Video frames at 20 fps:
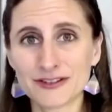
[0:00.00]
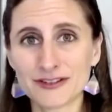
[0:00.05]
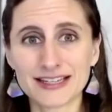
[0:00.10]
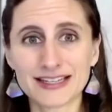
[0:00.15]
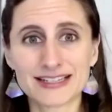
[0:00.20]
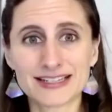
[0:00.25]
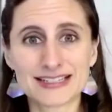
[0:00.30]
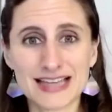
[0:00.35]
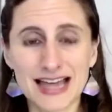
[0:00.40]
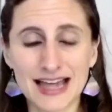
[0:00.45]

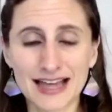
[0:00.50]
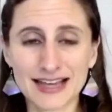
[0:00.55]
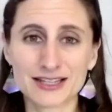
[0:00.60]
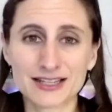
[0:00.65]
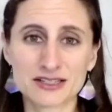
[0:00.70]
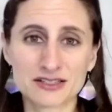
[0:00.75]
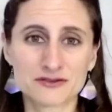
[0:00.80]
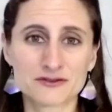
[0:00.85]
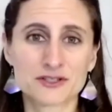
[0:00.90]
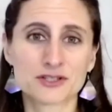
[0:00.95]

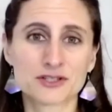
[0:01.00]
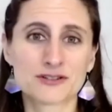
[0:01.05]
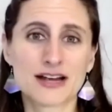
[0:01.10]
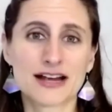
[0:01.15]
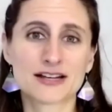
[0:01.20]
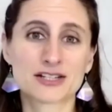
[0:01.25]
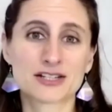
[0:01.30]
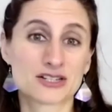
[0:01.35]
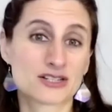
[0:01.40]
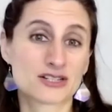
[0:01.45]
executive
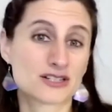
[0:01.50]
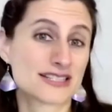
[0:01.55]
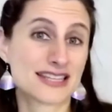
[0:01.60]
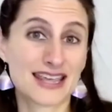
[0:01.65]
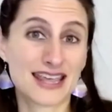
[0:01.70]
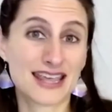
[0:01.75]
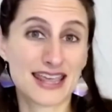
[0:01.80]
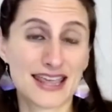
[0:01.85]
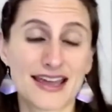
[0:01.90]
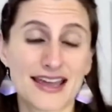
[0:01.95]
directors
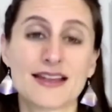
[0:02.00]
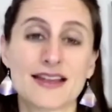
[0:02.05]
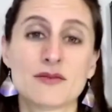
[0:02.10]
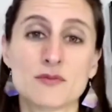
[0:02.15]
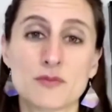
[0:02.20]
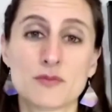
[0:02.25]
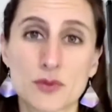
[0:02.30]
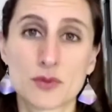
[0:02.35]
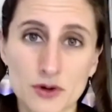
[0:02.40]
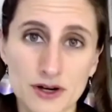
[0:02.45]

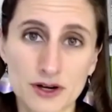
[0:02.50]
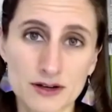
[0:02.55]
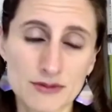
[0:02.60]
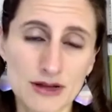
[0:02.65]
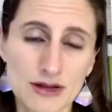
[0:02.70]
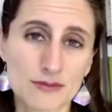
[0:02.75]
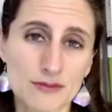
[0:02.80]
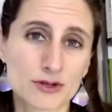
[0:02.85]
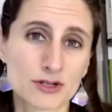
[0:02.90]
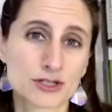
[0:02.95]
and board
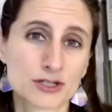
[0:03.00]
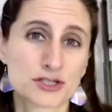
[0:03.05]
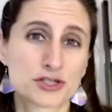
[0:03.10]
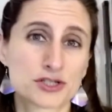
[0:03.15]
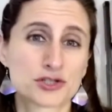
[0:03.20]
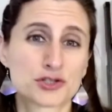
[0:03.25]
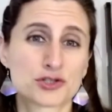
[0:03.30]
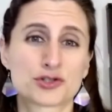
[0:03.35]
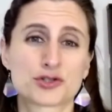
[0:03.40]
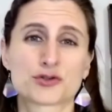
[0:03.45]
members
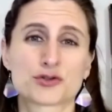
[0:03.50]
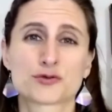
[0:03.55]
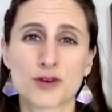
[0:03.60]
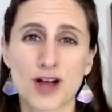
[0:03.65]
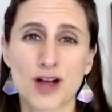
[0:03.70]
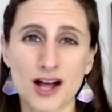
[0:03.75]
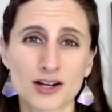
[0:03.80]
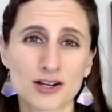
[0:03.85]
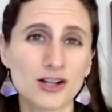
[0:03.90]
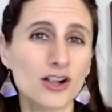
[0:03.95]

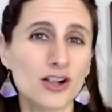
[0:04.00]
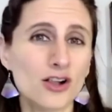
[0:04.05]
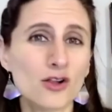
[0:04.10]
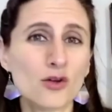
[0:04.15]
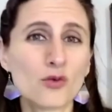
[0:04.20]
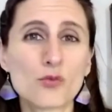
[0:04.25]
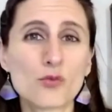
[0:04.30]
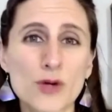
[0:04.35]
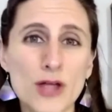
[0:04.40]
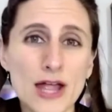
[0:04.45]

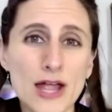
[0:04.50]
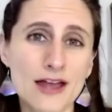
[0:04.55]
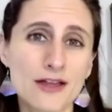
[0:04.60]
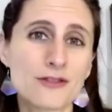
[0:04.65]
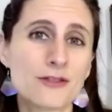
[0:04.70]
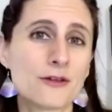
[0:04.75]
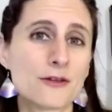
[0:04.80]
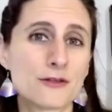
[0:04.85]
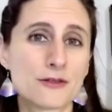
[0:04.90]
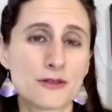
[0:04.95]
struggle
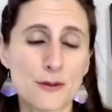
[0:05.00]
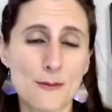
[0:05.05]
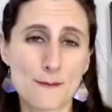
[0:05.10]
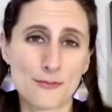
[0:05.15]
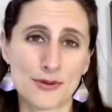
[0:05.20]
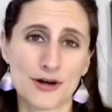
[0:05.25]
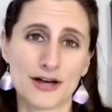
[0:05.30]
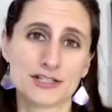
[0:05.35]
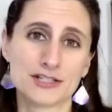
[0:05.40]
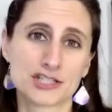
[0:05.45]
with the
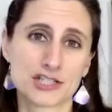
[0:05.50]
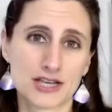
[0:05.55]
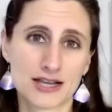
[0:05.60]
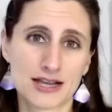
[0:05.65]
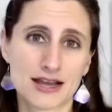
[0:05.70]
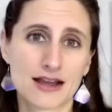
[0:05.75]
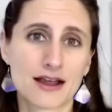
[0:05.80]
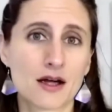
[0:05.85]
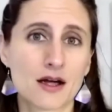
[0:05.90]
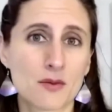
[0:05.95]

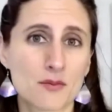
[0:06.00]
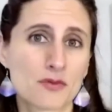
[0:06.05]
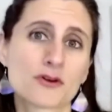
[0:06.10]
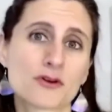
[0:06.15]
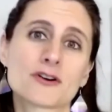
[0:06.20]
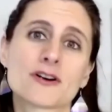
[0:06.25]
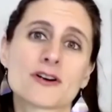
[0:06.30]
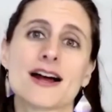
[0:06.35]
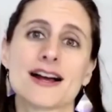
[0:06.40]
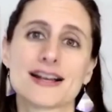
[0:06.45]
budgeting
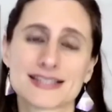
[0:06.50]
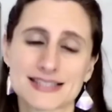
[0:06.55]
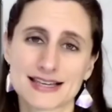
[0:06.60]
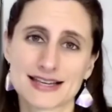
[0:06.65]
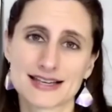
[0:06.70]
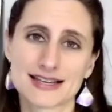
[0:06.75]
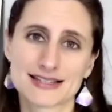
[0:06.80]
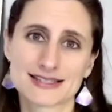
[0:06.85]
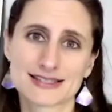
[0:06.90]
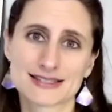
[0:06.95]

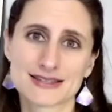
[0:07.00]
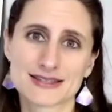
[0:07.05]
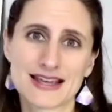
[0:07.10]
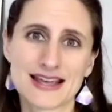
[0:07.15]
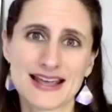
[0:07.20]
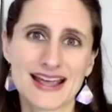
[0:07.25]
process.